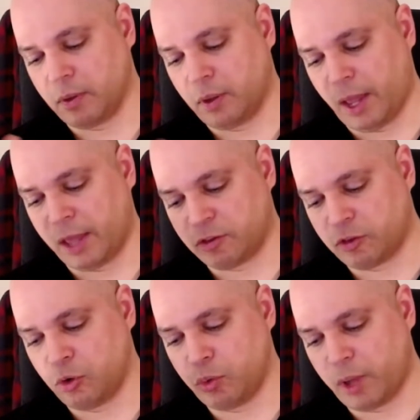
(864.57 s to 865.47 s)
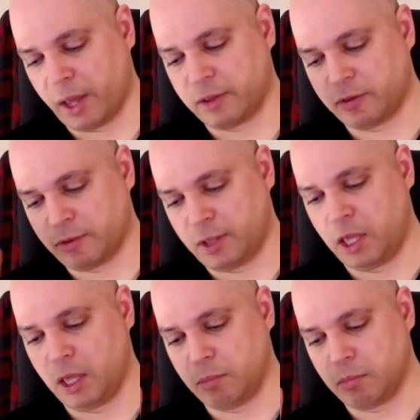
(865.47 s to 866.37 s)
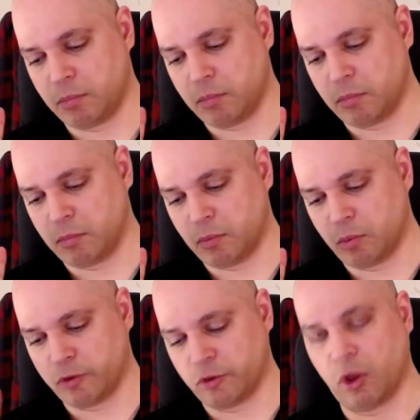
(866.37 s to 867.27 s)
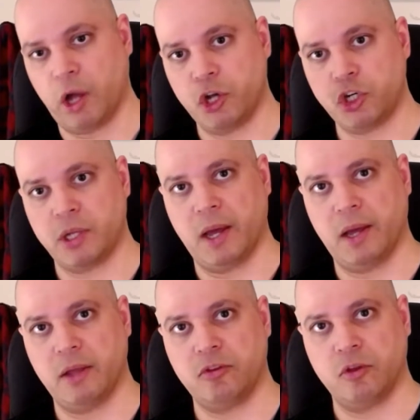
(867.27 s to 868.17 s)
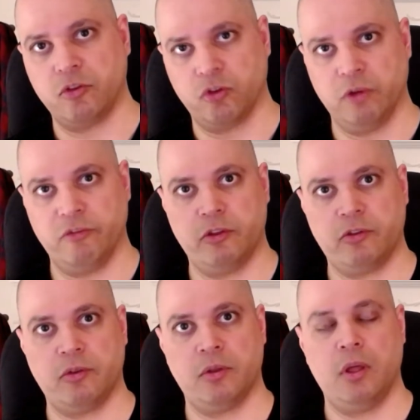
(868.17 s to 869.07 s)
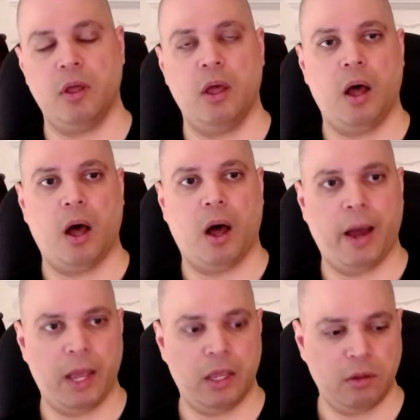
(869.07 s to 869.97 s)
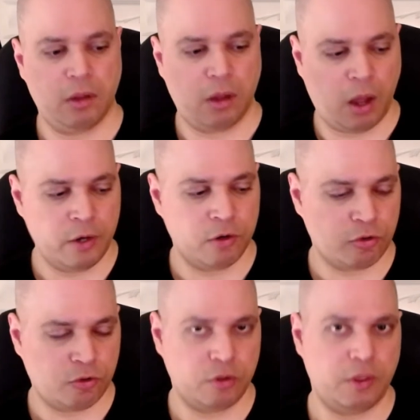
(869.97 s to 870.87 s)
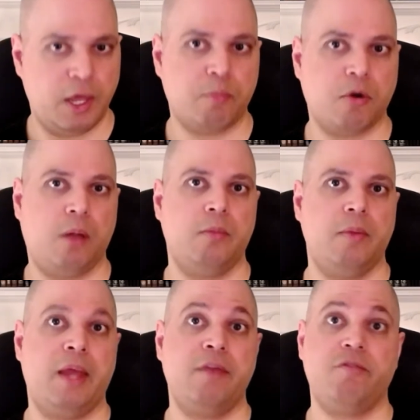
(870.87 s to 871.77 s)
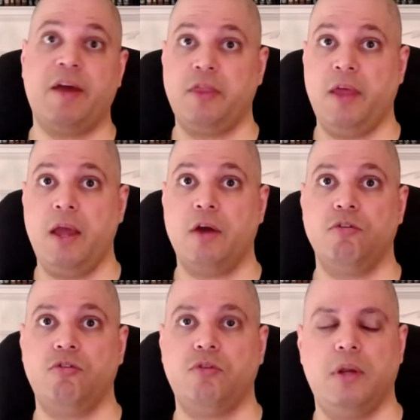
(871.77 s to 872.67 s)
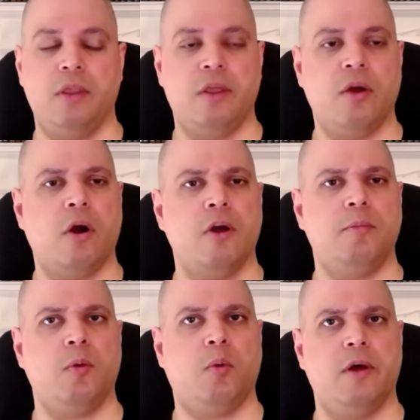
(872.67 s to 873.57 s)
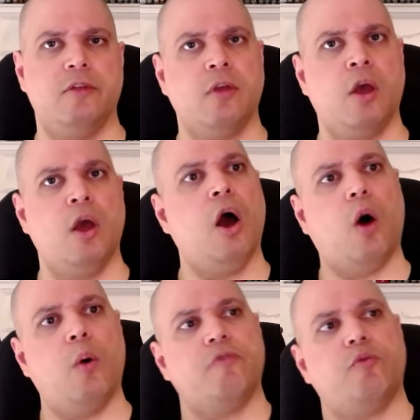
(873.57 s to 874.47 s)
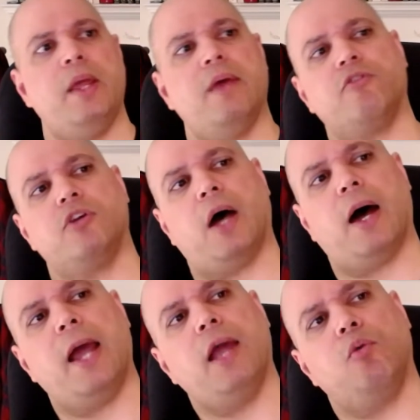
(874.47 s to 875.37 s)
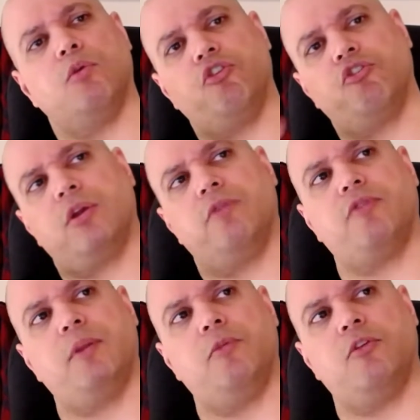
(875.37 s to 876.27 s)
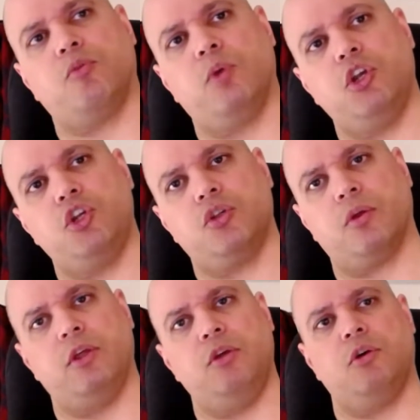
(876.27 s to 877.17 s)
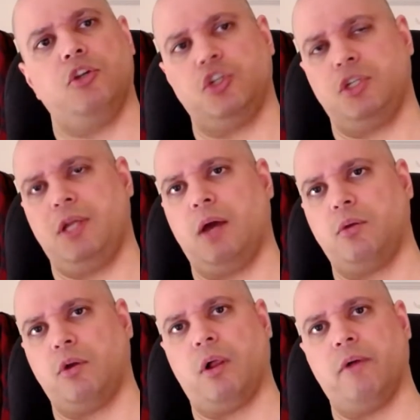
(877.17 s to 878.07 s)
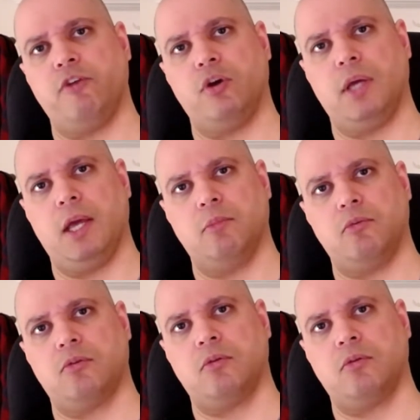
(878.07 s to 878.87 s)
as soon as Steam was launched as a service, I understood that problem. And in fact, they understood it. And their argument was, oh, if we ever die, we're just going to flip the switch so that you can just download all of your games.